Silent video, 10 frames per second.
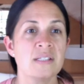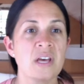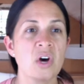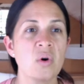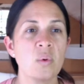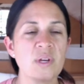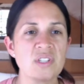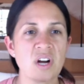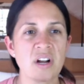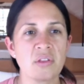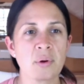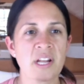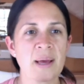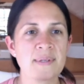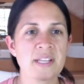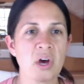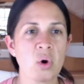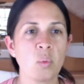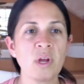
So we start at three naps, though.